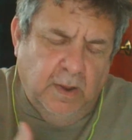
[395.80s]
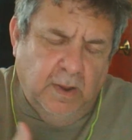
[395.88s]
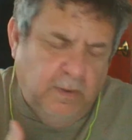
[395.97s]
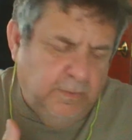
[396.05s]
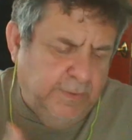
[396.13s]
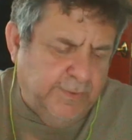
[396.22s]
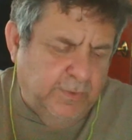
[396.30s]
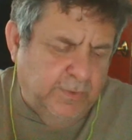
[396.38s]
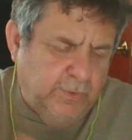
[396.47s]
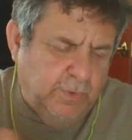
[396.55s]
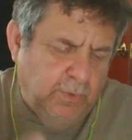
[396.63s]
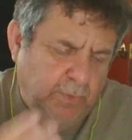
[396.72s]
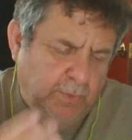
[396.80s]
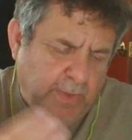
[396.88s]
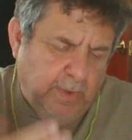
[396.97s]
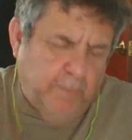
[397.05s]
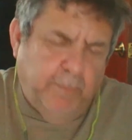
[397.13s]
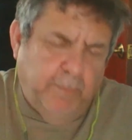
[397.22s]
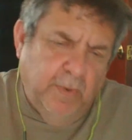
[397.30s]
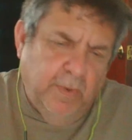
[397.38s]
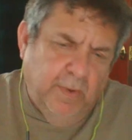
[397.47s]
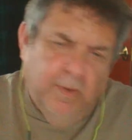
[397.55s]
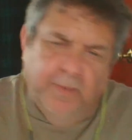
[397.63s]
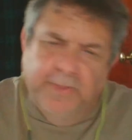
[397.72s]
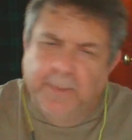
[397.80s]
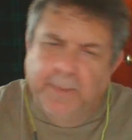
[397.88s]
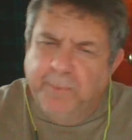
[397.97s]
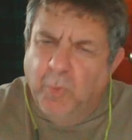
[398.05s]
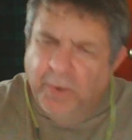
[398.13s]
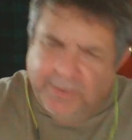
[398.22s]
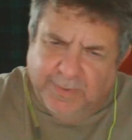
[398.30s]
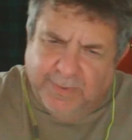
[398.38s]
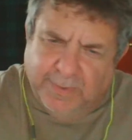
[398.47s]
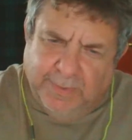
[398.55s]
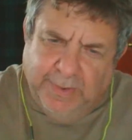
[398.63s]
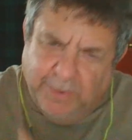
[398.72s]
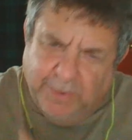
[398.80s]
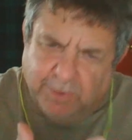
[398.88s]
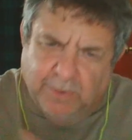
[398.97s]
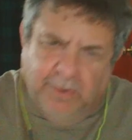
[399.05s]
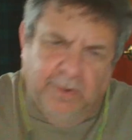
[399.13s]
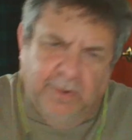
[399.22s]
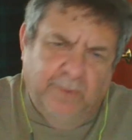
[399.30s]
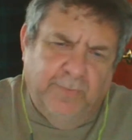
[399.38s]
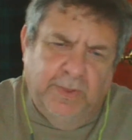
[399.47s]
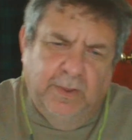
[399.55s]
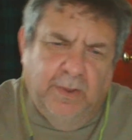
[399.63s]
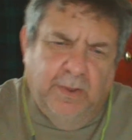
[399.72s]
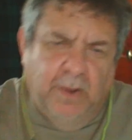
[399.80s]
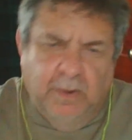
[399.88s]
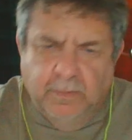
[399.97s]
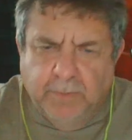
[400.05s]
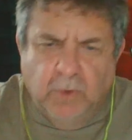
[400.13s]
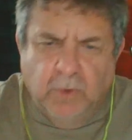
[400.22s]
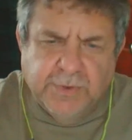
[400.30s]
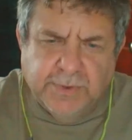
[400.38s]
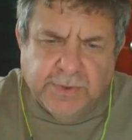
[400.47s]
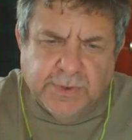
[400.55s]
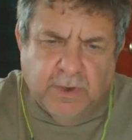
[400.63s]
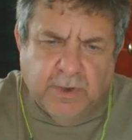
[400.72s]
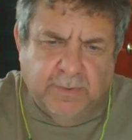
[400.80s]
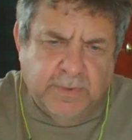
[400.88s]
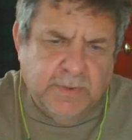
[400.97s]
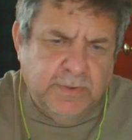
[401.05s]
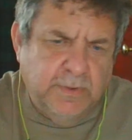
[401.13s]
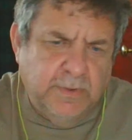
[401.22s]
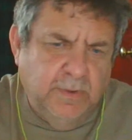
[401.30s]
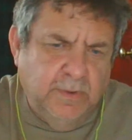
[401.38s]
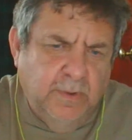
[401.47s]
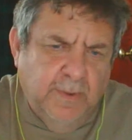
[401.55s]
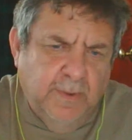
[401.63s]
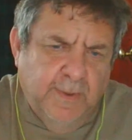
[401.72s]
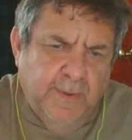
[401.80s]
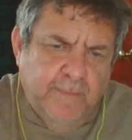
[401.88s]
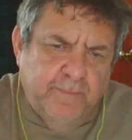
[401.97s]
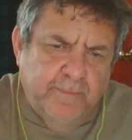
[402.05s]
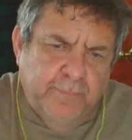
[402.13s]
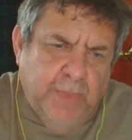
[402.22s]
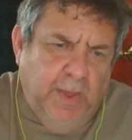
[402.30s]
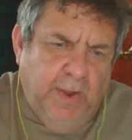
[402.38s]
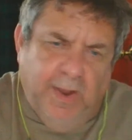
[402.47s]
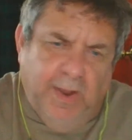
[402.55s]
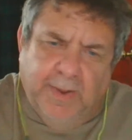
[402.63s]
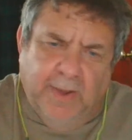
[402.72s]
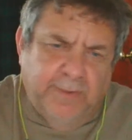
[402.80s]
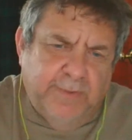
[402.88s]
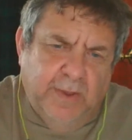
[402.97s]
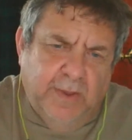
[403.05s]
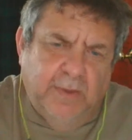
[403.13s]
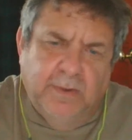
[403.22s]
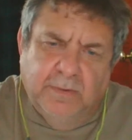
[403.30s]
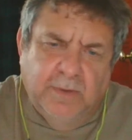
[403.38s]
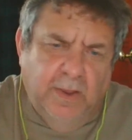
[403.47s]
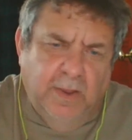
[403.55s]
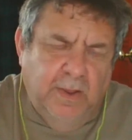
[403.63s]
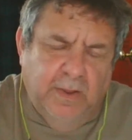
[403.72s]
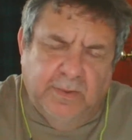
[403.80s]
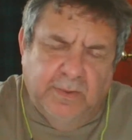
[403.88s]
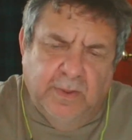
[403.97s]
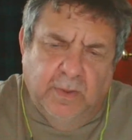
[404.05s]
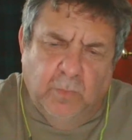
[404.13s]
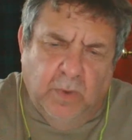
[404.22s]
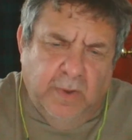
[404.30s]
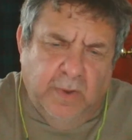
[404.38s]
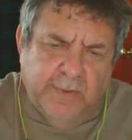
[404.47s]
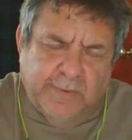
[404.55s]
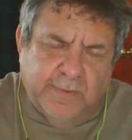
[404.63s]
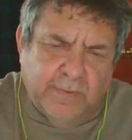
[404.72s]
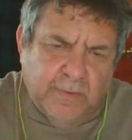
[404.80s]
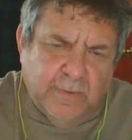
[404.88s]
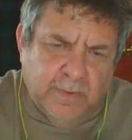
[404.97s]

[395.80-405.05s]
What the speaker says: listened to the appointed leader of the Postal Service, and I got to tell you, it was,